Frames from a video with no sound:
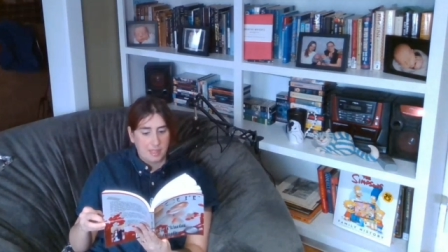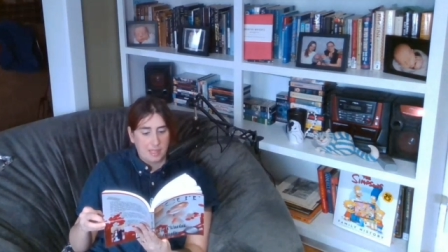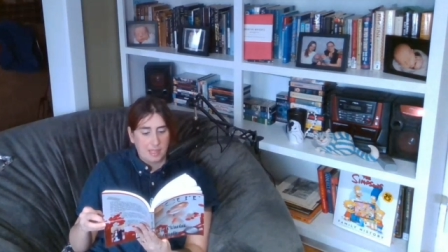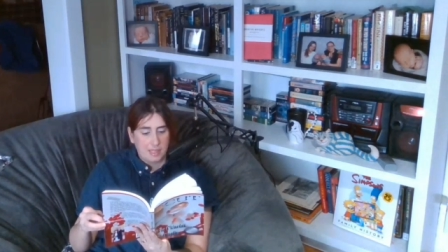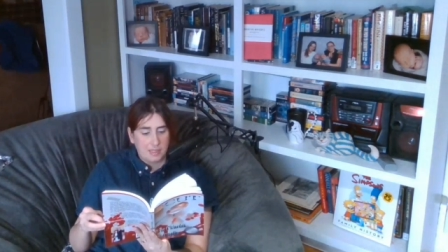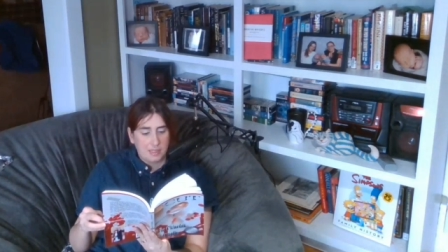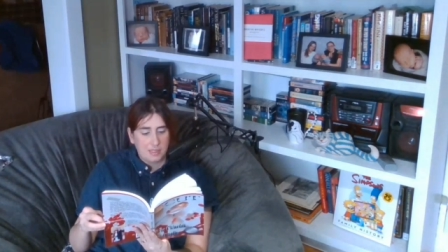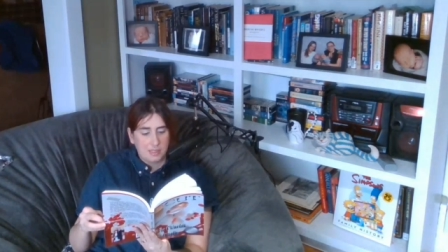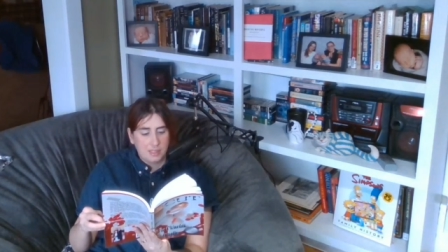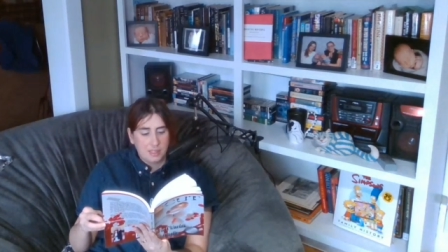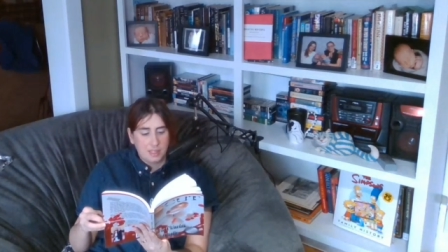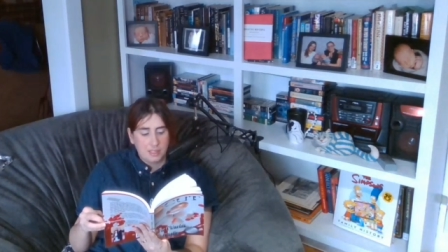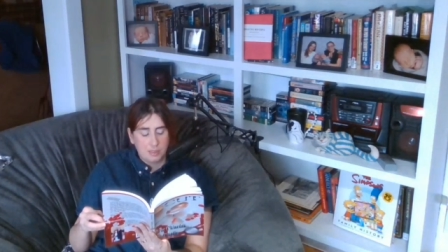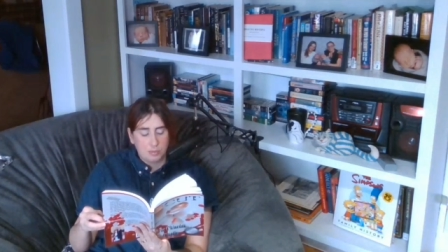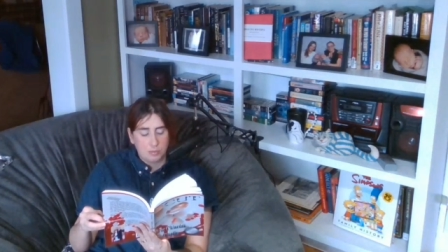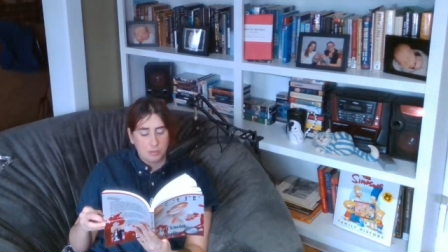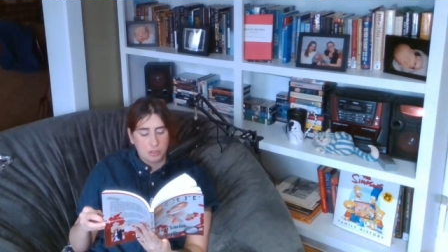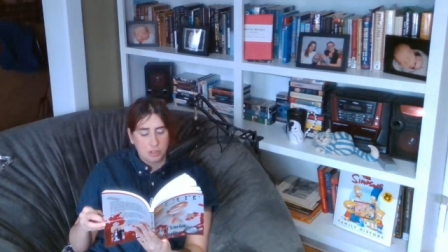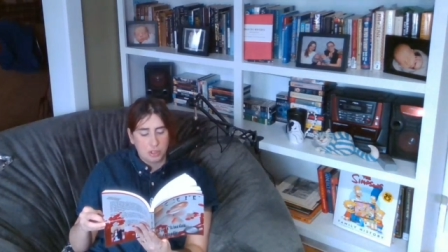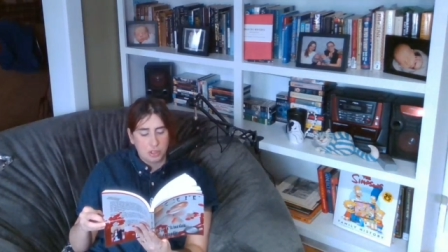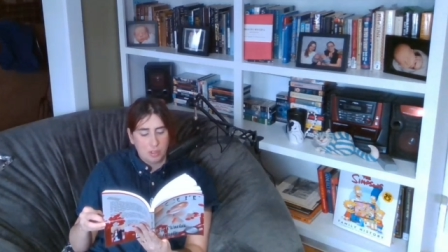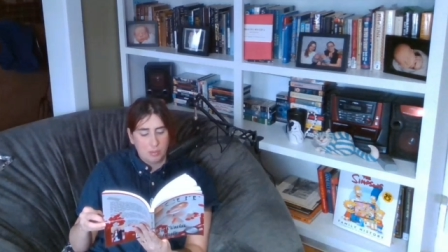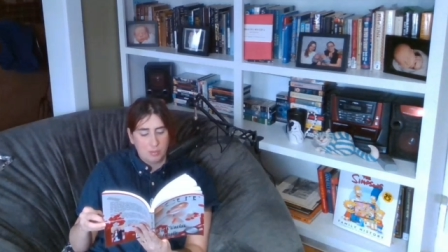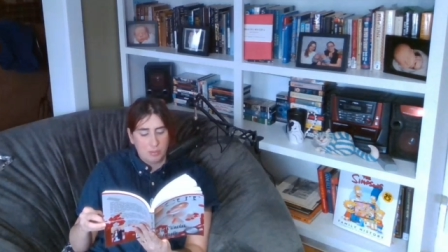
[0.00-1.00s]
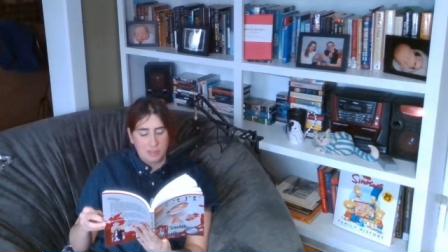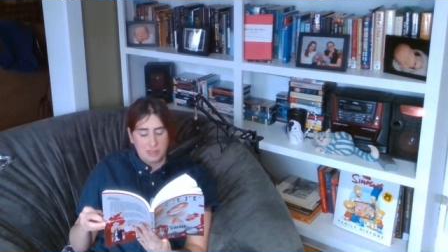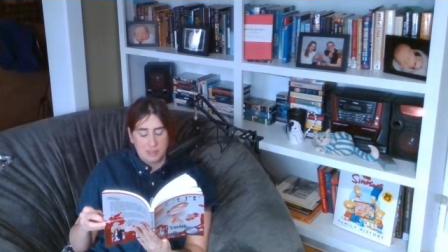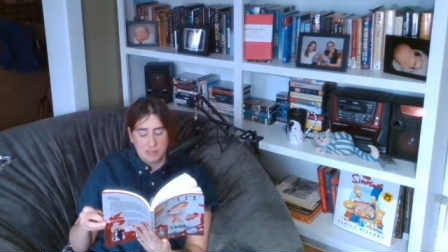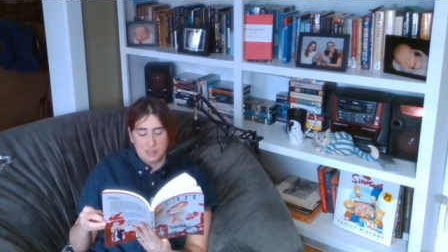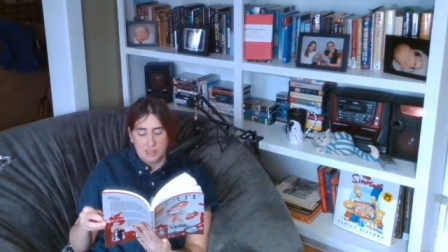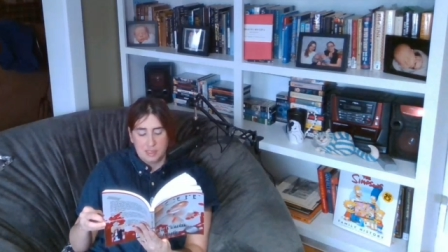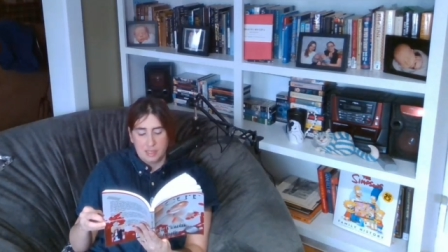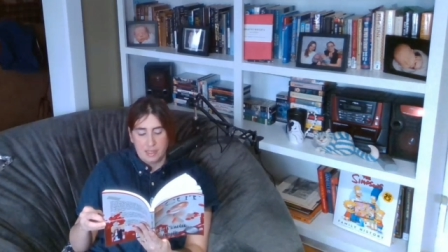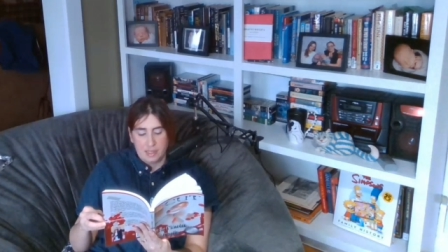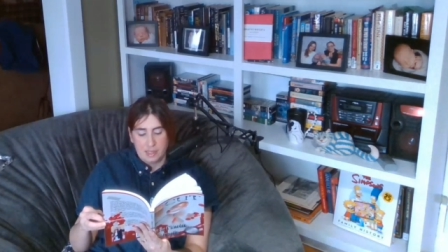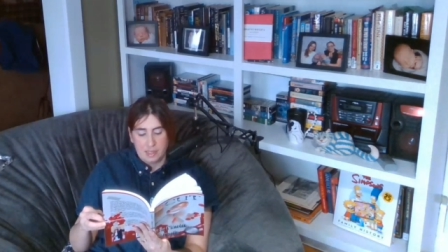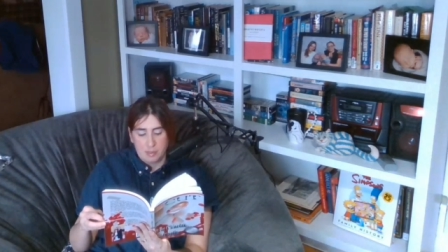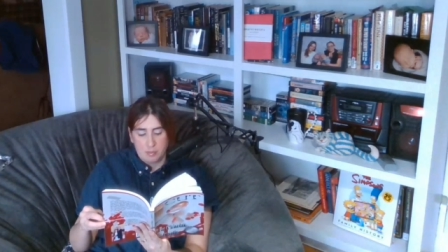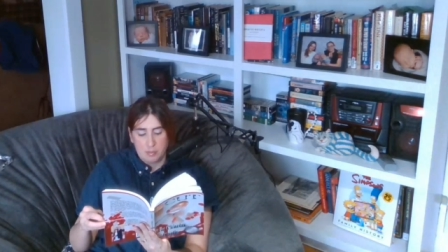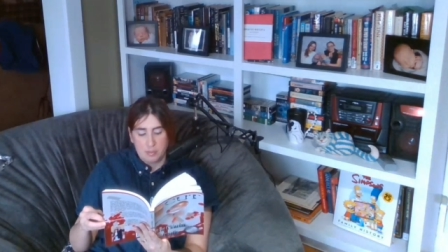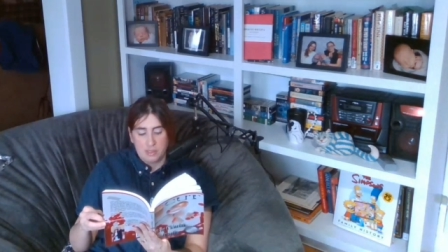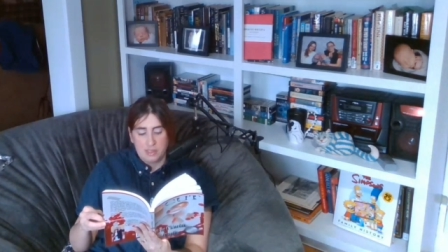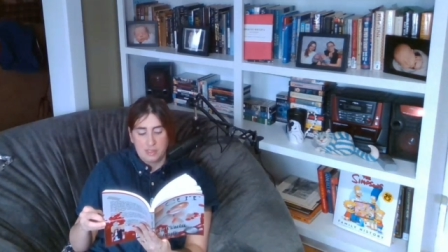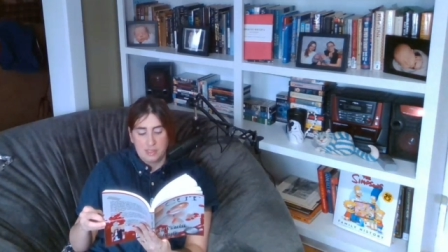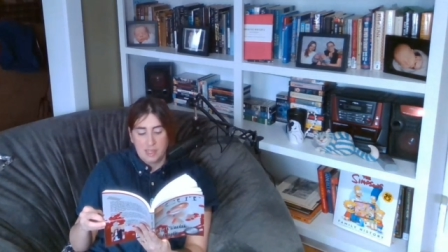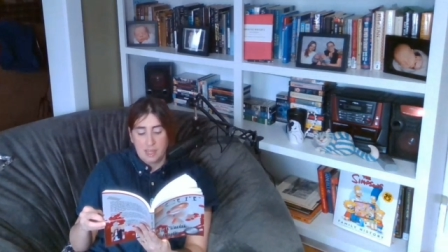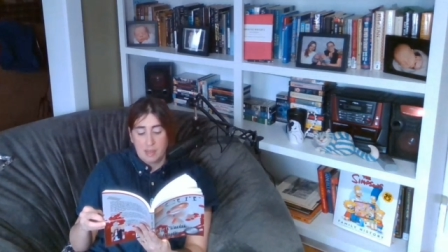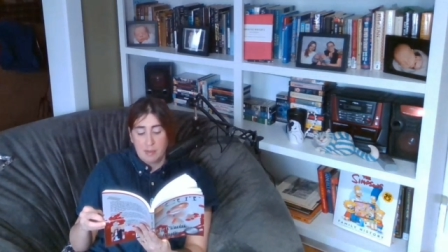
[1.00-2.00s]
like the textbook she'd been studying,
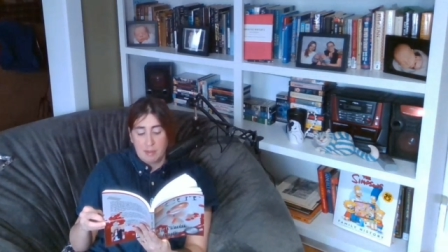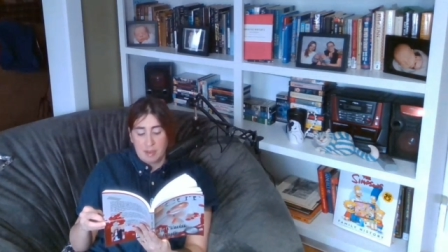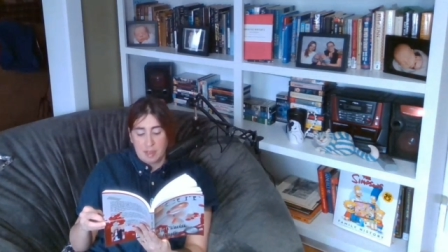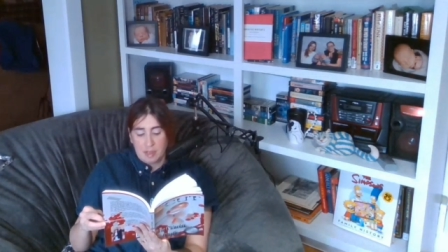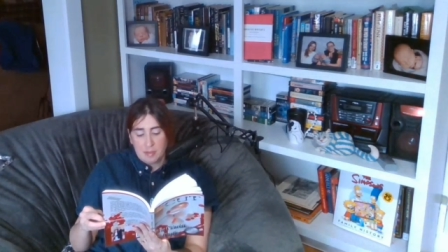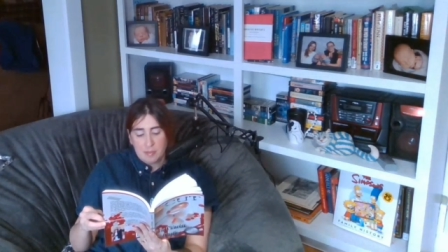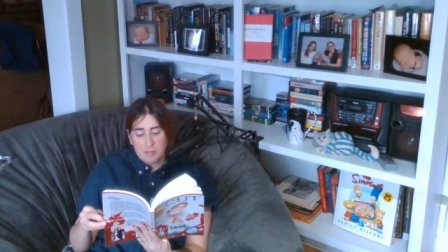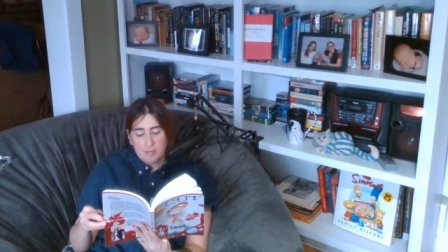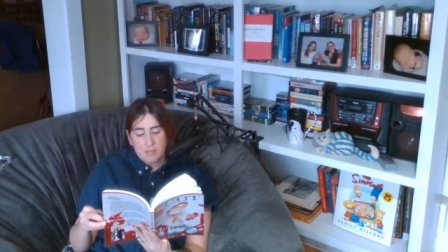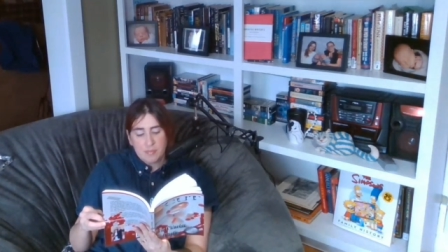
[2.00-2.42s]
but damn it,